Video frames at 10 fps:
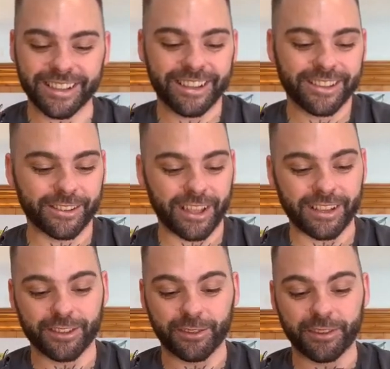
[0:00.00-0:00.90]
So that's
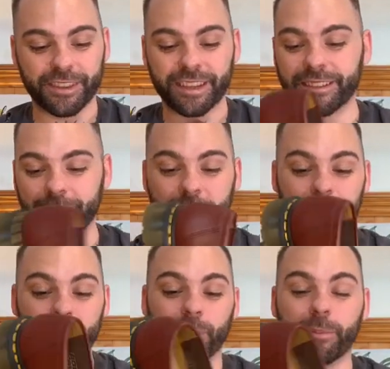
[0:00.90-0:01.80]
another thing. Maybe
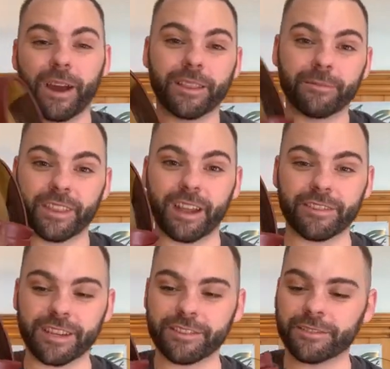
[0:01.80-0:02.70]
you want to buy them for that
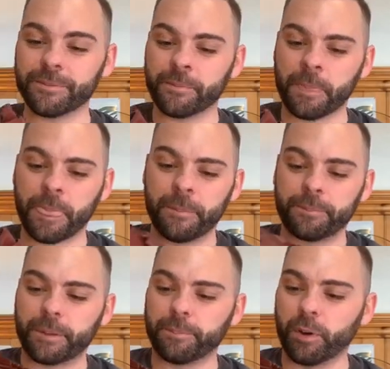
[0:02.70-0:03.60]
reason.
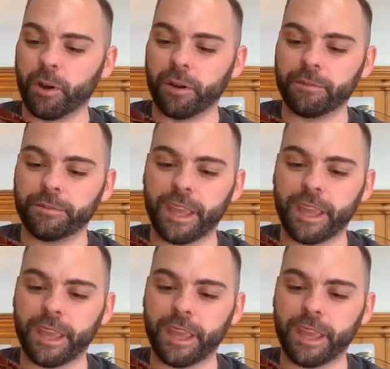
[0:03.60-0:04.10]
But yeah,